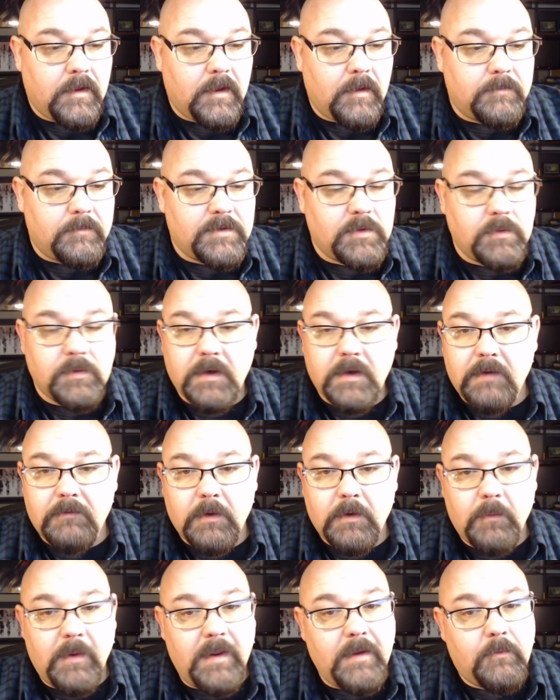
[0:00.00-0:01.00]
Tune in every
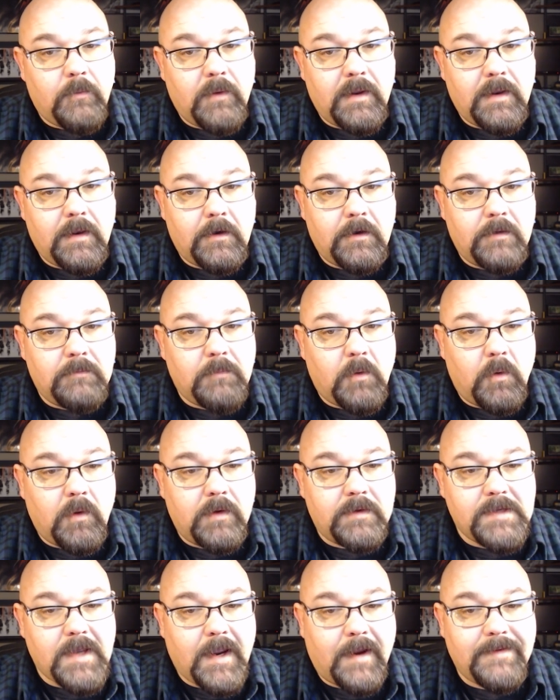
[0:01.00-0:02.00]
week. We learn more
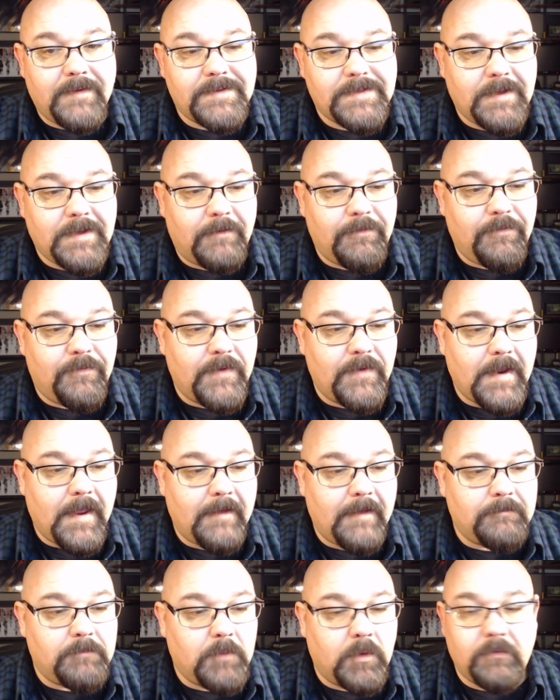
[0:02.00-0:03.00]
tech stuff and
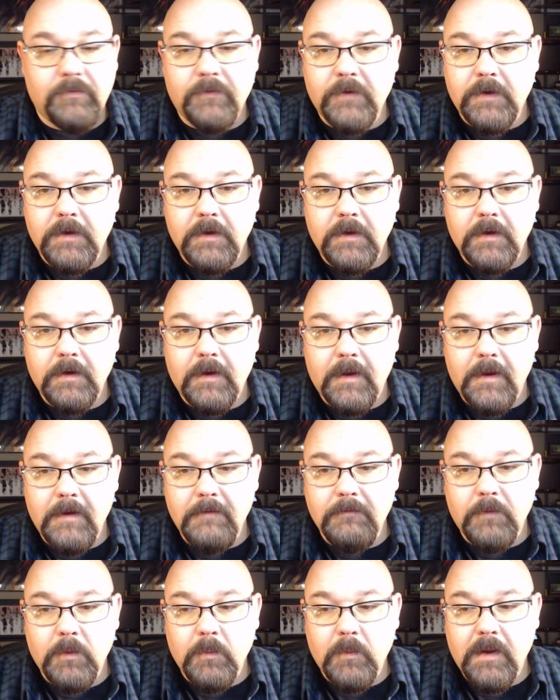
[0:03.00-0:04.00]
have more fun
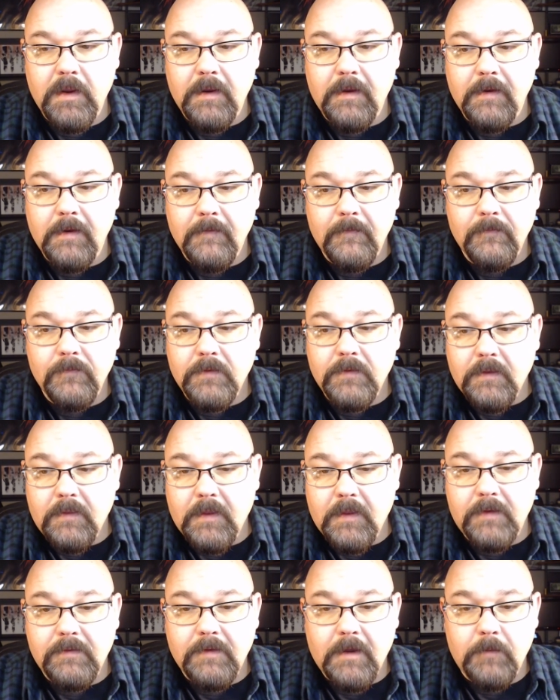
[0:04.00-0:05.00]
every week.
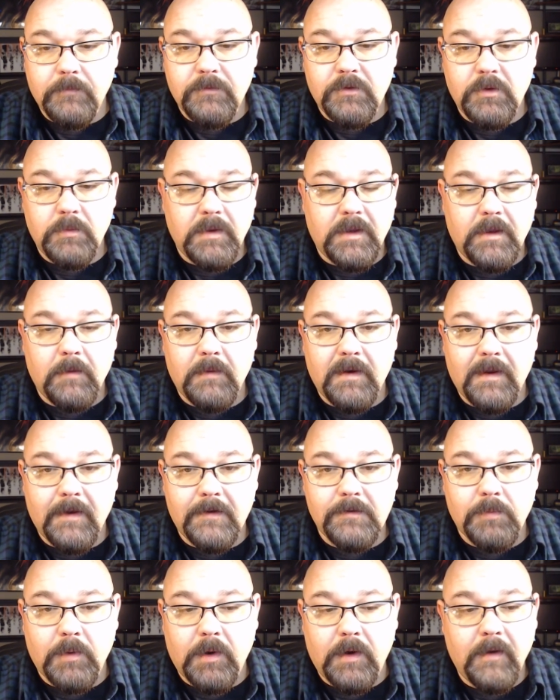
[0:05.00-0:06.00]
That helps you become an
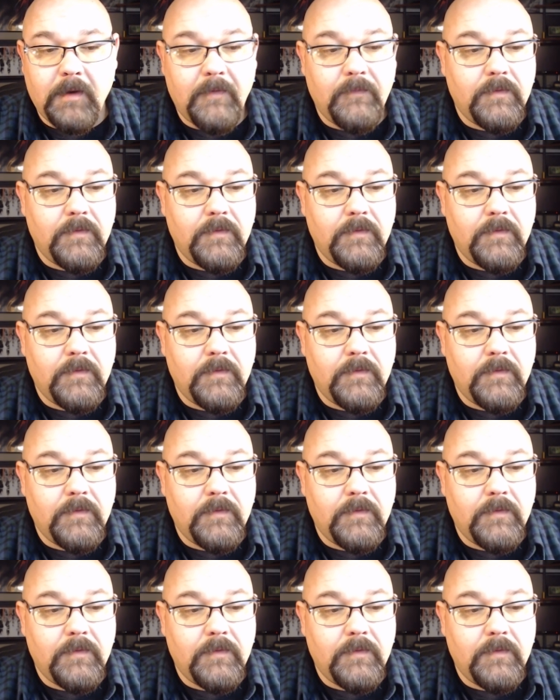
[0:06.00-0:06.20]
expert.